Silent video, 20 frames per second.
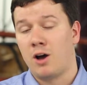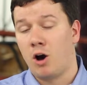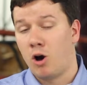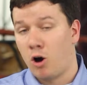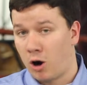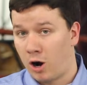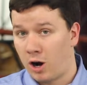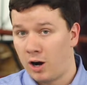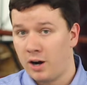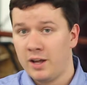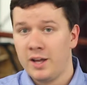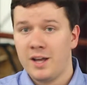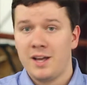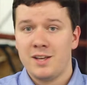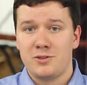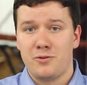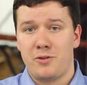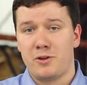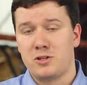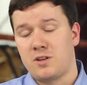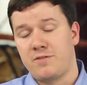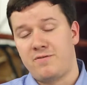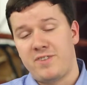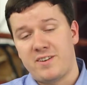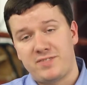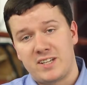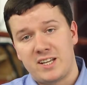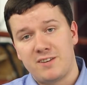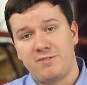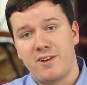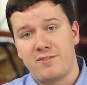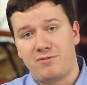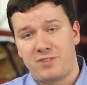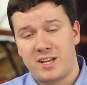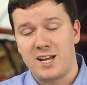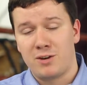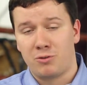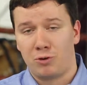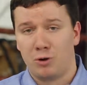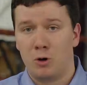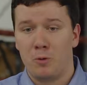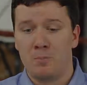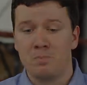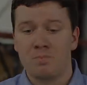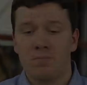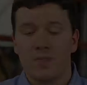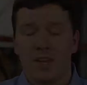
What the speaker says: are, so there's a 15-15 rule.